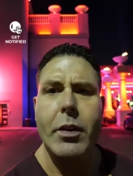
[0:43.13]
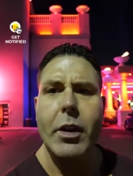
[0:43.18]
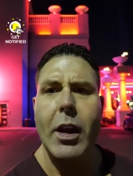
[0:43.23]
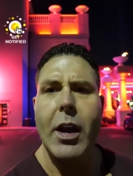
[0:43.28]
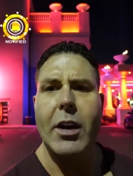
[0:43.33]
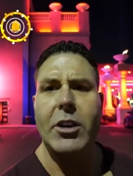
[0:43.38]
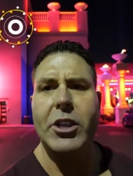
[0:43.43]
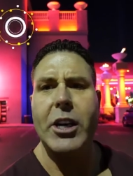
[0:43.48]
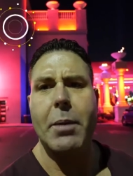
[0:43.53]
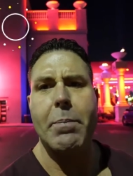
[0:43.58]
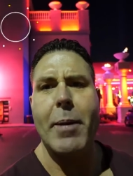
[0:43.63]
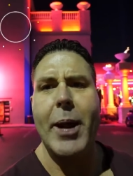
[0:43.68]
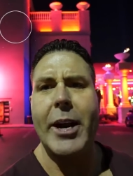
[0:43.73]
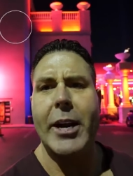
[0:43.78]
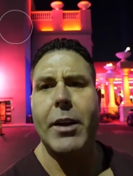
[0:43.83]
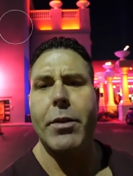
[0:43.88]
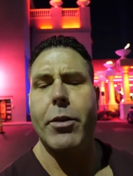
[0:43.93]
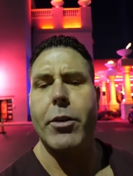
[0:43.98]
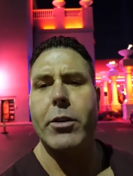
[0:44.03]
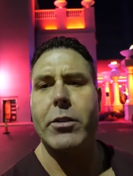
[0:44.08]
I check
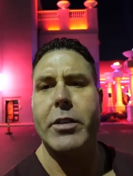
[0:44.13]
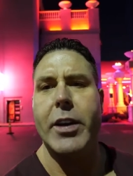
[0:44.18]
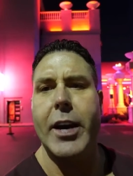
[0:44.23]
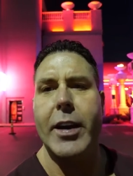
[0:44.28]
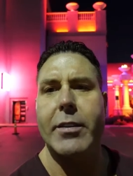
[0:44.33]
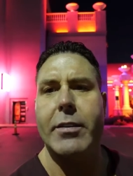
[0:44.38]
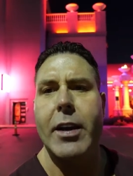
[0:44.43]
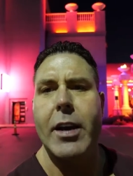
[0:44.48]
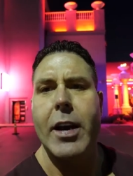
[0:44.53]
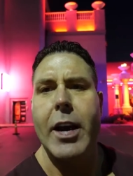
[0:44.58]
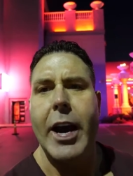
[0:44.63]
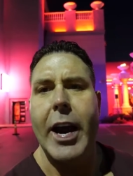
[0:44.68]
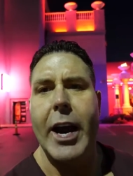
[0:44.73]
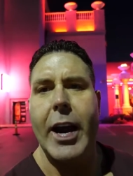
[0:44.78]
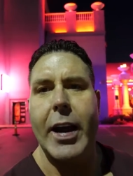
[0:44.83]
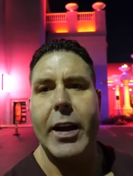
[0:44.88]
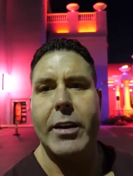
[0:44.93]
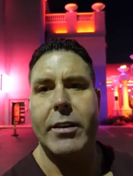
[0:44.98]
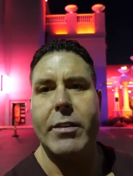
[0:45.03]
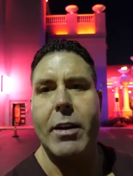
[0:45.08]
back on Thursdays,
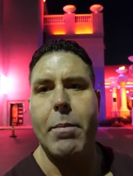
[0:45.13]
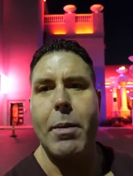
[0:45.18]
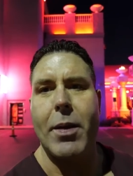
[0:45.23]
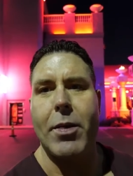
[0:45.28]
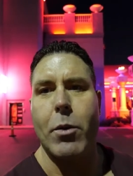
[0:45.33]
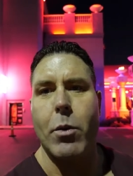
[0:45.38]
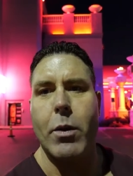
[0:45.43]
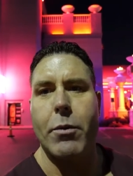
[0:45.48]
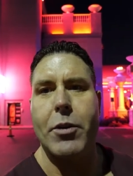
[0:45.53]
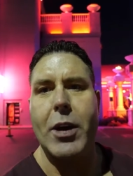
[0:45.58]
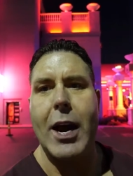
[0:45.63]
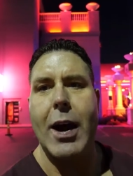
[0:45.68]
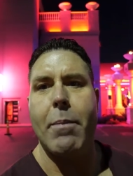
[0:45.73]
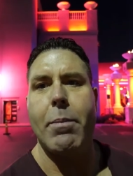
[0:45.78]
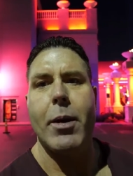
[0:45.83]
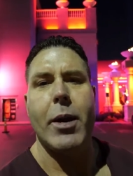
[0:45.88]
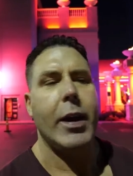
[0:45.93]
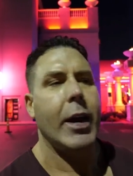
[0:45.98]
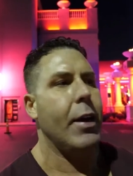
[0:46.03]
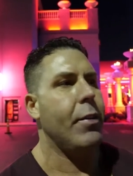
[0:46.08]
and it's up on the
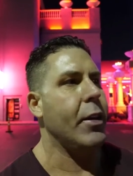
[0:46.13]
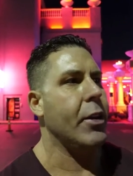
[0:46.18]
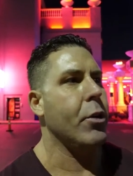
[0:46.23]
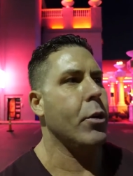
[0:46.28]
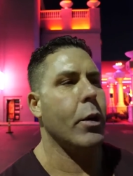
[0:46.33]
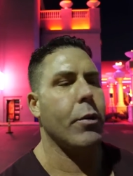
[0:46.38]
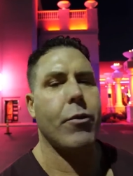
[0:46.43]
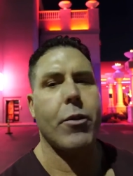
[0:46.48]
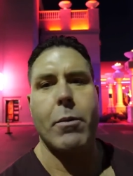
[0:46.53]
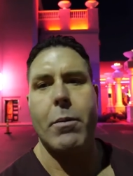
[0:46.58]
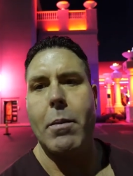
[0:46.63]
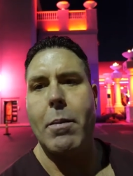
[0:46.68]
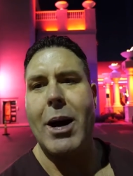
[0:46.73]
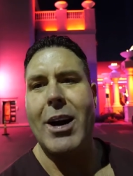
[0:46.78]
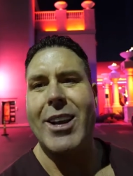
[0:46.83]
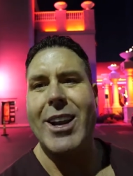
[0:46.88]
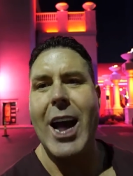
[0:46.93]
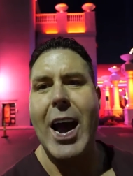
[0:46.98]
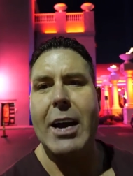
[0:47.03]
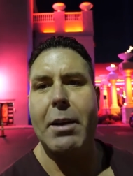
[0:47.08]
rooftop, and they do it from
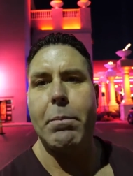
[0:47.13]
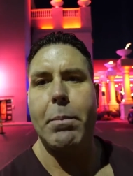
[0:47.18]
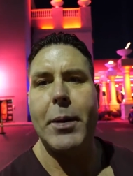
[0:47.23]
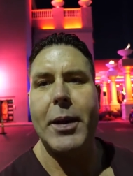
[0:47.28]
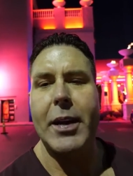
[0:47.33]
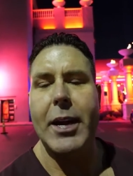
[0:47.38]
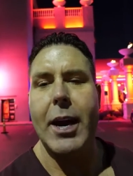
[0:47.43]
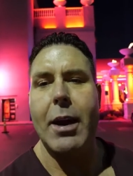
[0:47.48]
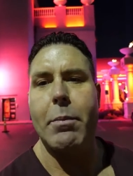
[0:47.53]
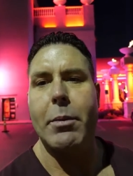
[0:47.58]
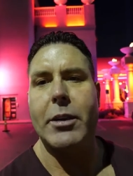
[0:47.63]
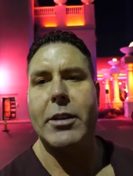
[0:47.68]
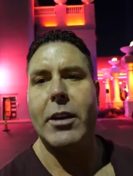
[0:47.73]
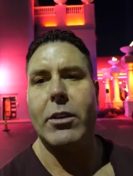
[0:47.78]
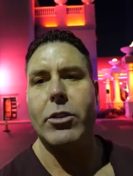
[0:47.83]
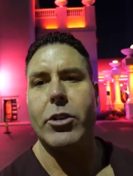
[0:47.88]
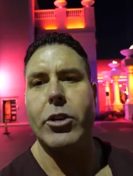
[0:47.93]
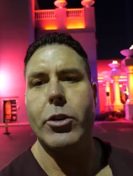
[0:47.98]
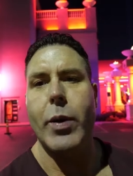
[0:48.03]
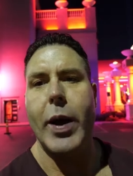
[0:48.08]
about 9 p.m.
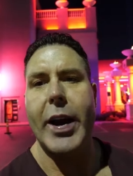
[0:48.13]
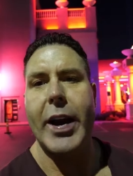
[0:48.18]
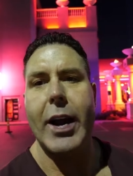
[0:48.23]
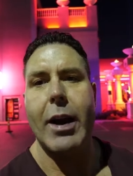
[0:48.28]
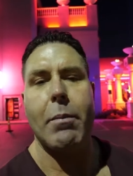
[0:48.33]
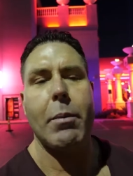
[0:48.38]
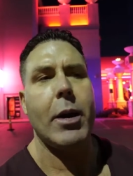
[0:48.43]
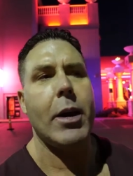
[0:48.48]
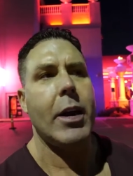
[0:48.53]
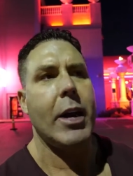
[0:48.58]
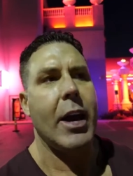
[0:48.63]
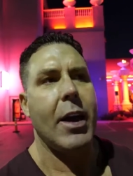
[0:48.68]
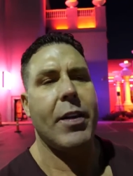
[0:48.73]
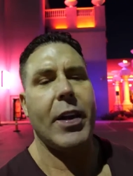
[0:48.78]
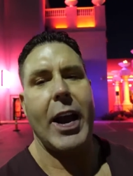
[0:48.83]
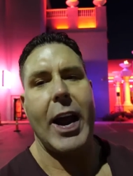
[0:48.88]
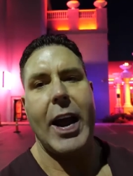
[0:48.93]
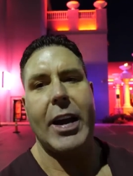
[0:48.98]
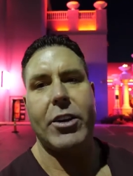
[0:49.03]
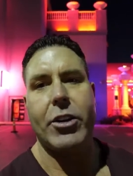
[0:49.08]
until 2 a.m.
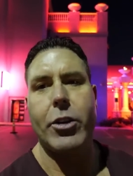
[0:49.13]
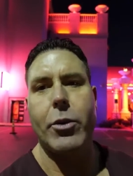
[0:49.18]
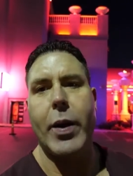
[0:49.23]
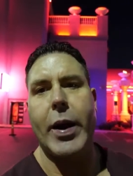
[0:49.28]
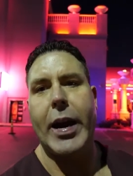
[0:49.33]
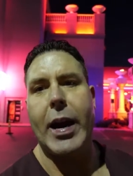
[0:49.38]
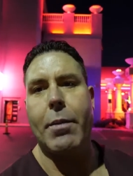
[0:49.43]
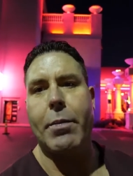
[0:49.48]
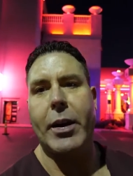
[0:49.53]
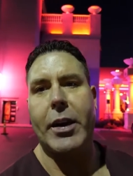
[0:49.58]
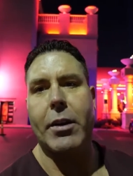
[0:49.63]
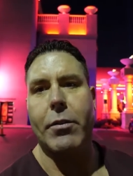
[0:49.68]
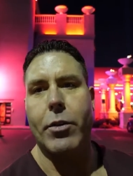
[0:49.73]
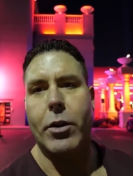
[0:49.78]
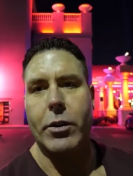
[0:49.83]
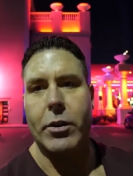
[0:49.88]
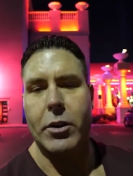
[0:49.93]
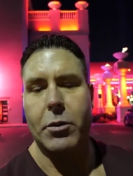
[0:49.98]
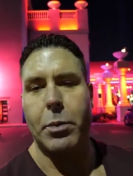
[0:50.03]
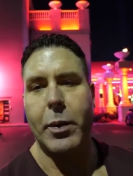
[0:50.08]
And then at 2 a.m. they
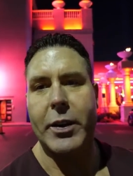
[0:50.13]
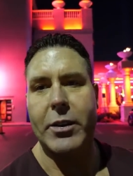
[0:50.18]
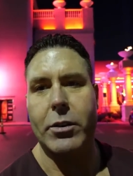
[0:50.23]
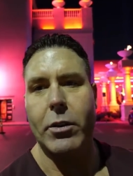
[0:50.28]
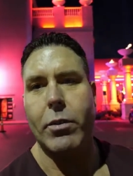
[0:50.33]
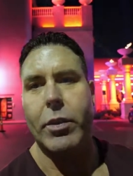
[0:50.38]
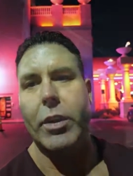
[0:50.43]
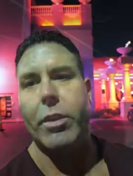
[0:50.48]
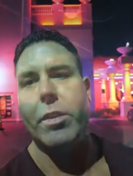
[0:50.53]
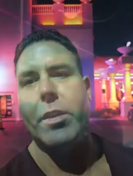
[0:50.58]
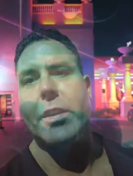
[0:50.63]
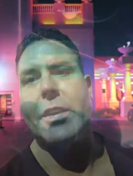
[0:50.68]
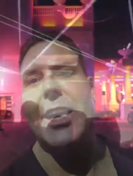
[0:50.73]
convert this place over to the